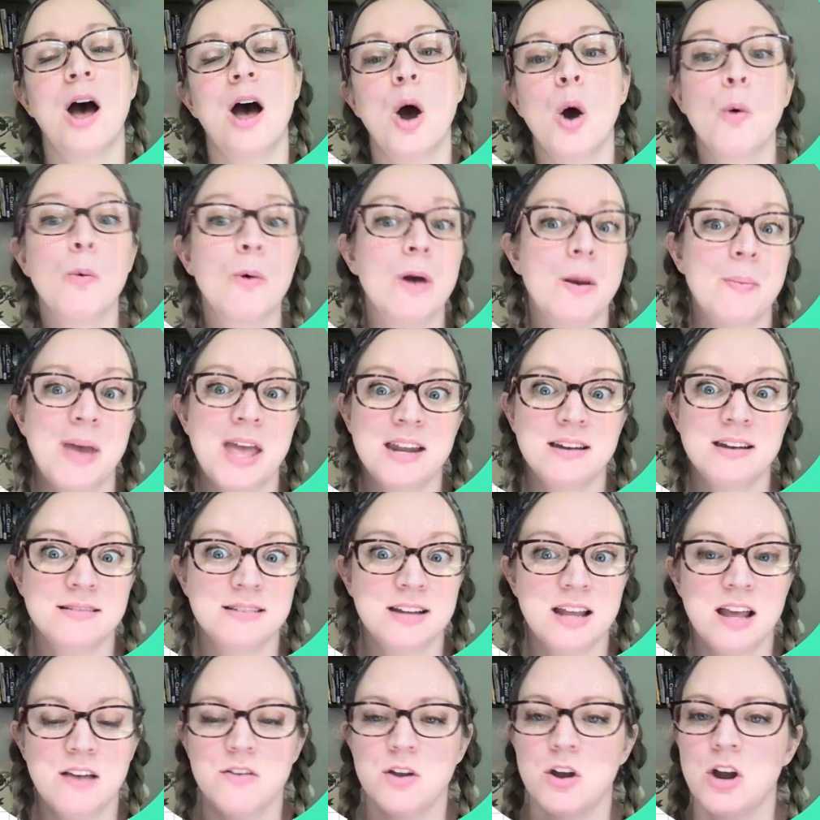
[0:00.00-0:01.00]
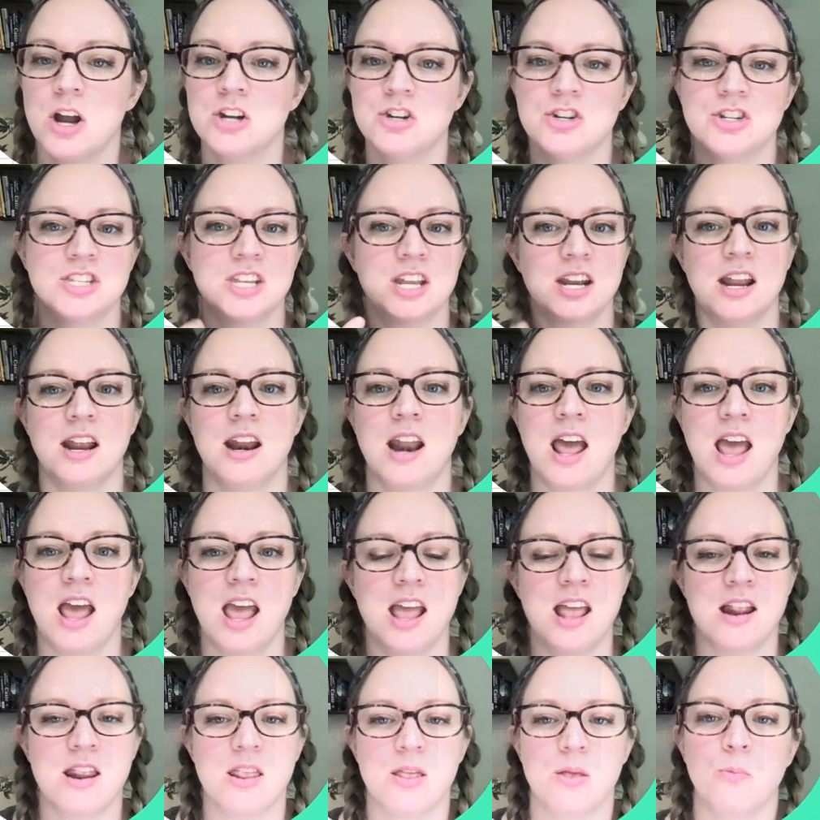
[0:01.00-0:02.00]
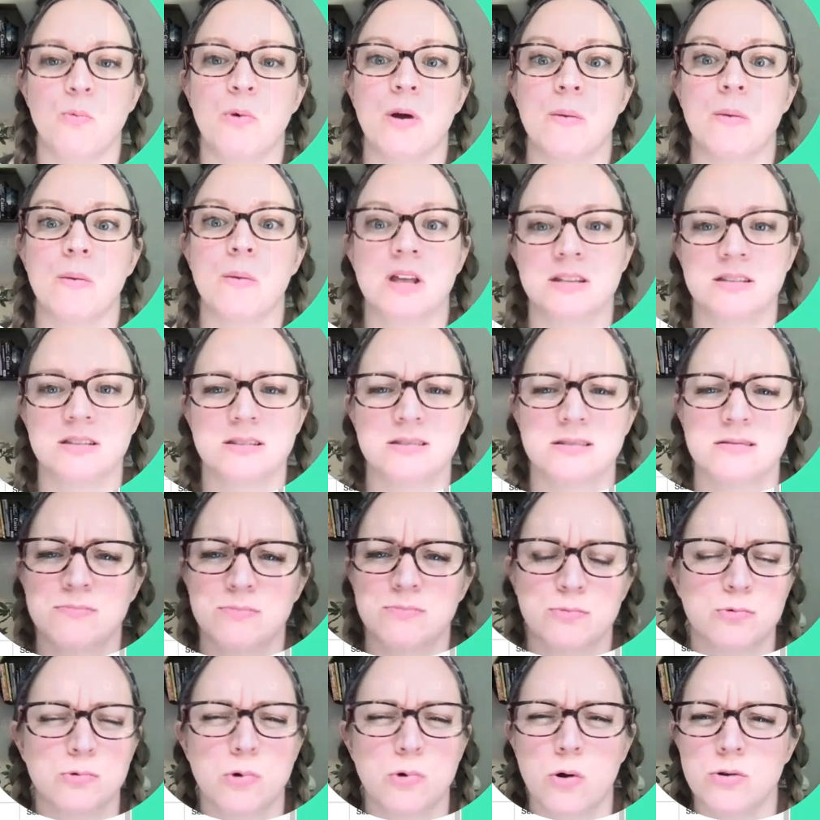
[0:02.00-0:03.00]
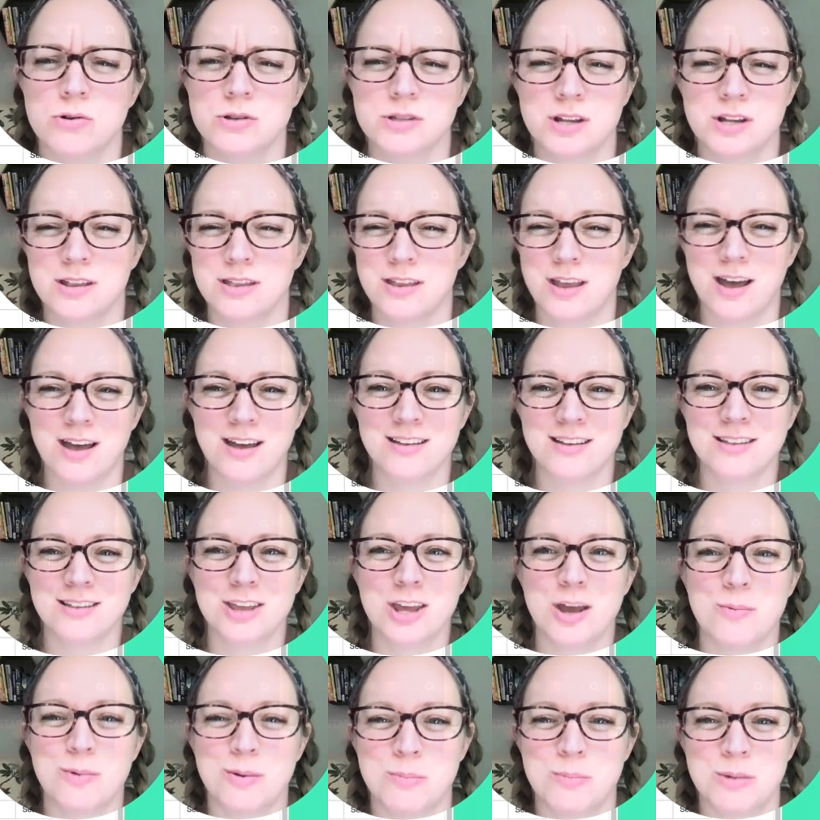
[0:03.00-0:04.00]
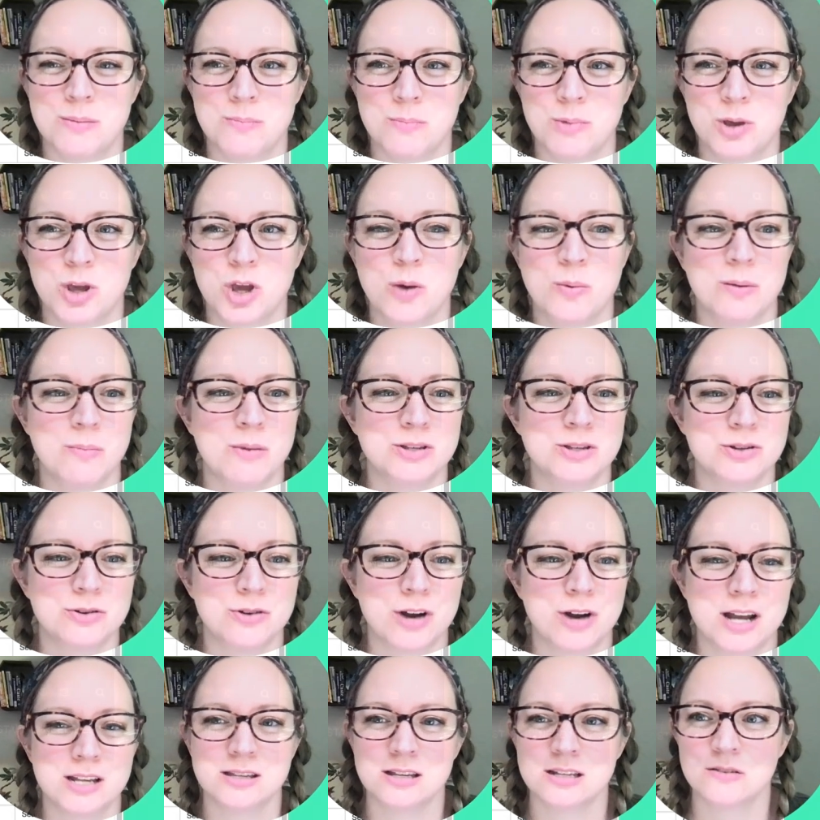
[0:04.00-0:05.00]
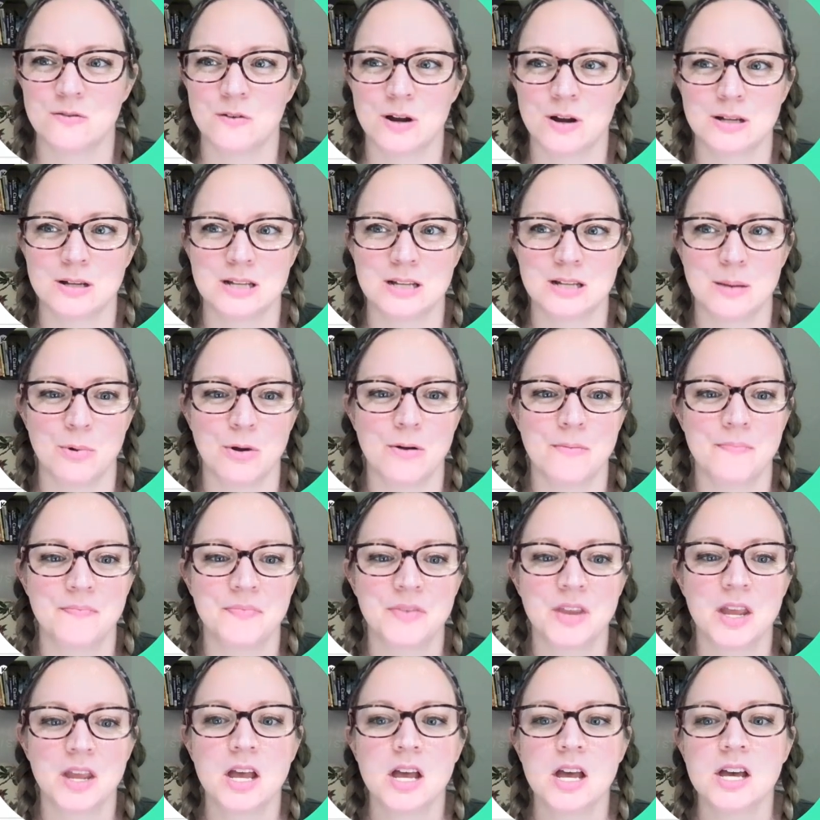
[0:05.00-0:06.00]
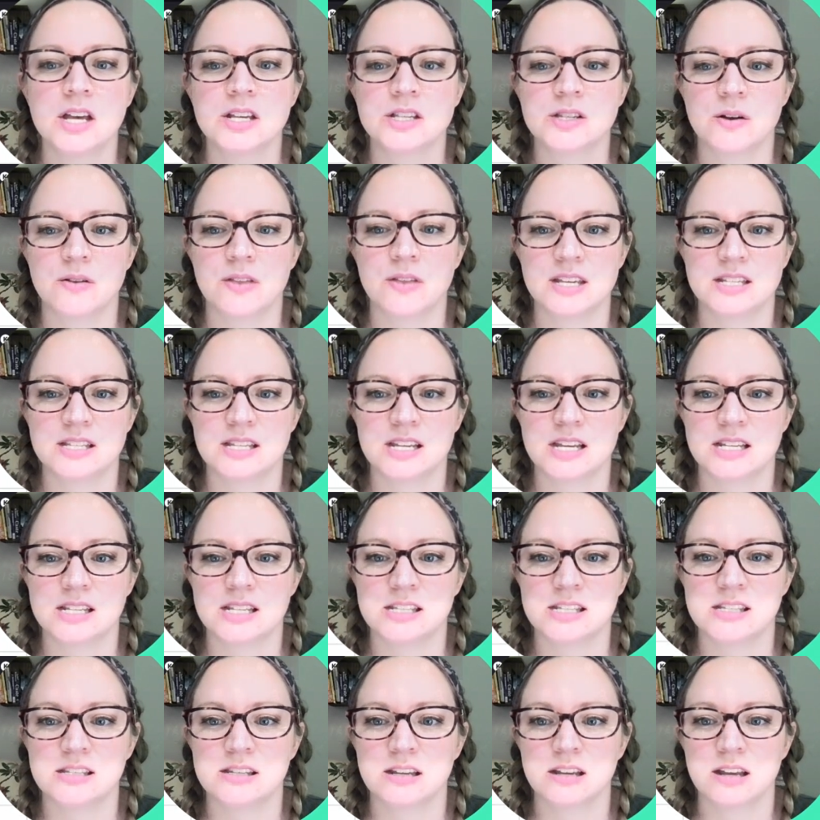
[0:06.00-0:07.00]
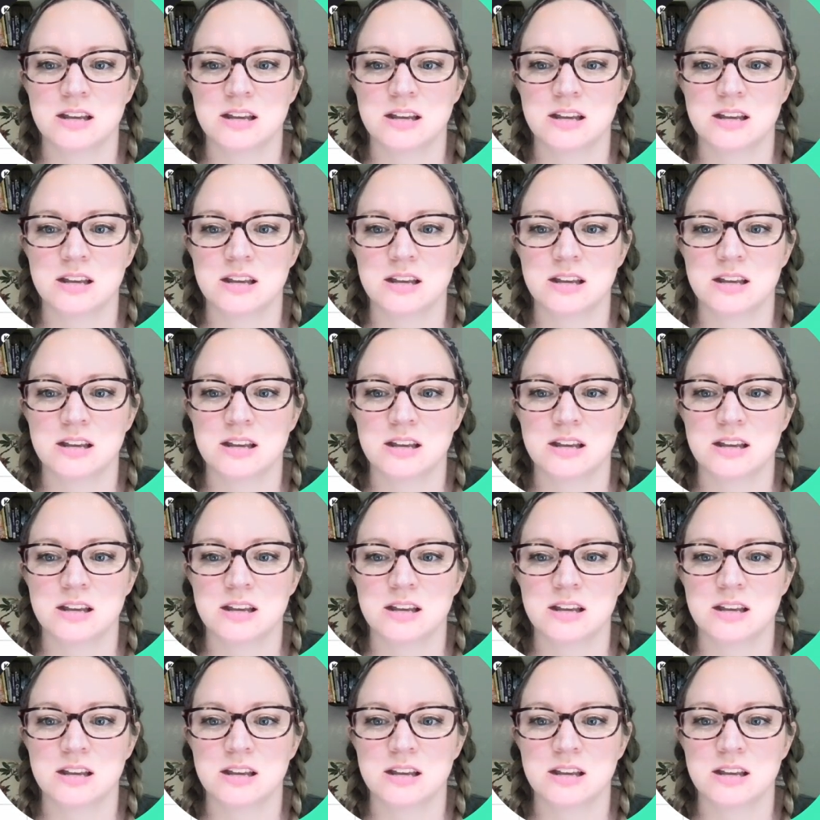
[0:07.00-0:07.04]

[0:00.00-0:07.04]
women, if you're interested in women's roles in the Cuban Missile Crisis, for example. So this is